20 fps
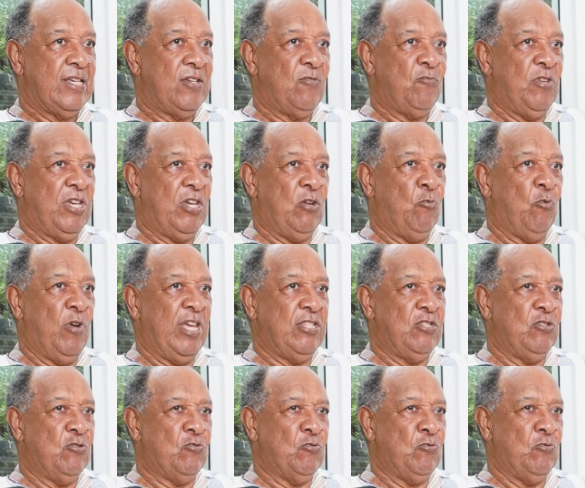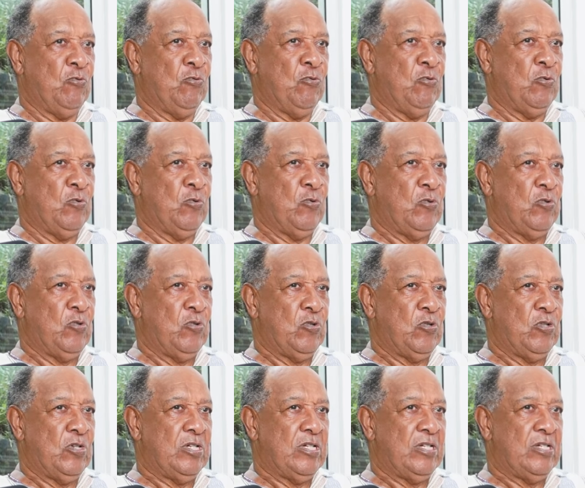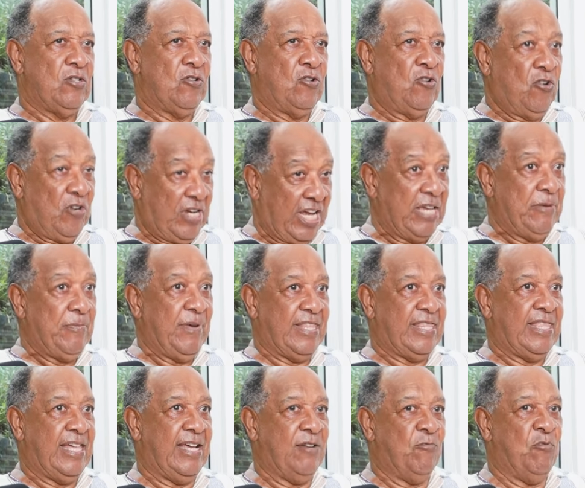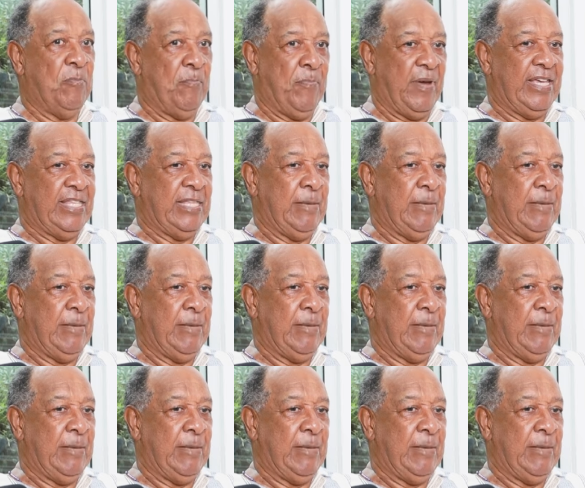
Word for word: we went to okay bazaar we buy